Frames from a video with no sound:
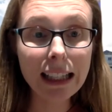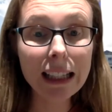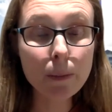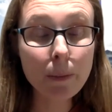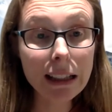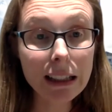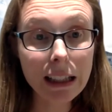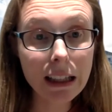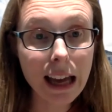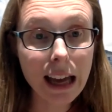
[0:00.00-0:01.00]
especially
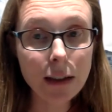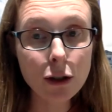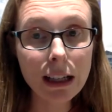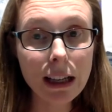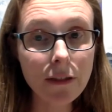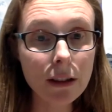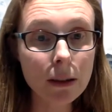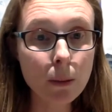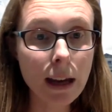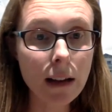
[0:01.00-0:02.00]
at that entry level as
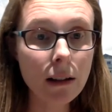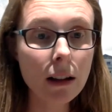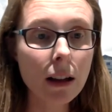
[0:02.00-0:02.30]
well.